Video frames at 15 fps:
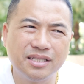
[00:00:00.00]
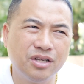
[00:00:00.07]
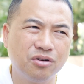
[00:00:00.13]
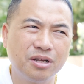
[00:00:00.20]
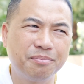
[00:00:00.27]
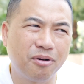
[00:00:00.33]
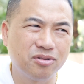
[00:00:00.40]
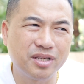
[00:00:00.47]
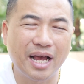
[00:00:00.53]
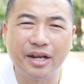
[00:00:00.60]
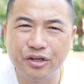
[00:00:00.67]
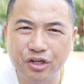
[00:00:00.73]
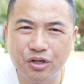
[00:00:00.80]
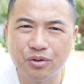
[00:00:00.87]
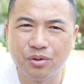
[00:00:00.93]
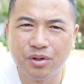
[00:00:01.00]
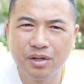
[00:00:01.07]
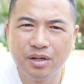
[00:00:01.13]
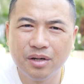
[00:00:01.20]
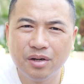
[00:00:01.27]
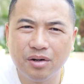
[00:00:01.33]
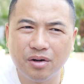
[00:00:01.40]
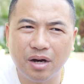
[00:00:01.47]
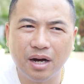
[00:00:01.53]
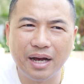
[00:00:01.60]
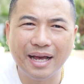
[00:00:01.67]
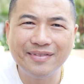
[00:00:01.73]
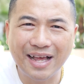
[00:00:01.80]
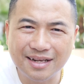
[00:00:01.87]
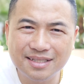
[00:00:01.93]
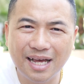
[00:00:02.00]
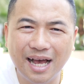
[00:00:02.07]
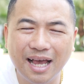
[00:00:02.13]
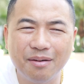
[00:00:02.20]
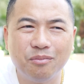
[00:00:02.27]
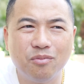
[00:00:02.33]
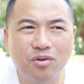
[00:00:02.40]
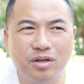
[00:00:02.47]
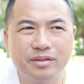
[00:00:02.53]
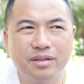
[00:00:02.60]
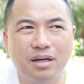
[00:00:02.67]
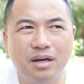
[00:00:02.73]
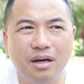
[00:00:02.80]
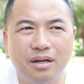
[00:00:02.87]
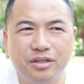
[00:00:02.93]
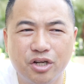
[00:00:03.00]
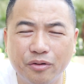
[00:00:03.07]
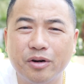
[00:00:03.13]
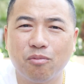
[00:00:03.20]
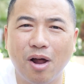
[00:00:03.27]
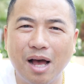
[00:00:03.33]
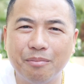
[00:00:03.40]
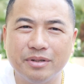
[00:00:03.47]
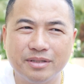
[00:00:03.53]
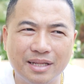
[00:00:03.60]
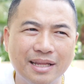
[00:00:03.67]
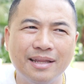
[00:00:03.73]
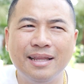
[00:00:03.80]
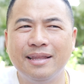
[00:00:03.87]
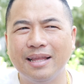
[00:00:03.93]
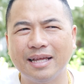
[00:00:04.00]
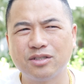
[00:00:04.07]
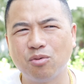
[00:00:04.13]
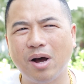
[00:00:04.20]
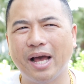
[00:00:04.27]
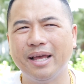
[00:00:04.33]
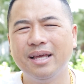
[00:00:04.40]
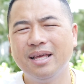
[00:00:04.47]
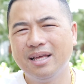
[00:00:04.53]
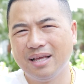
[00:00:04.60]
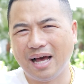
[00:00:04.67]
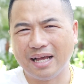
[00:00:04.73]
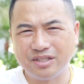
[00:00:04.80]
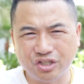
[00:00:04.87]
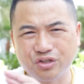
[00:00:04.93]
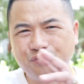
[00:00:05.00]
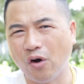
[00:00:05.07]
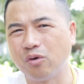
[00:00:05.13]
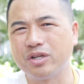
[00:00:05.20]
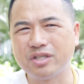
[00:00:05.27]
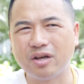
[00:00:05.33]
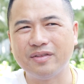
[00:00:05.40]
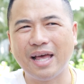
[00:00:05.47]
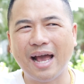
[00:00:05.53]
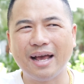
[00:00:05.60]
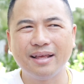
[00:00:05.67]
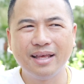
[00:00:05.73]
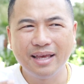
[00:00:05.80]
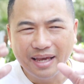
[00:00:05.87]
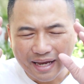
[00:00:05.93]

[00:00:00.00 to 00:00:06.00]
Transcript: The only person I knew at that time was Tony Robbins. That's why I just focused on that.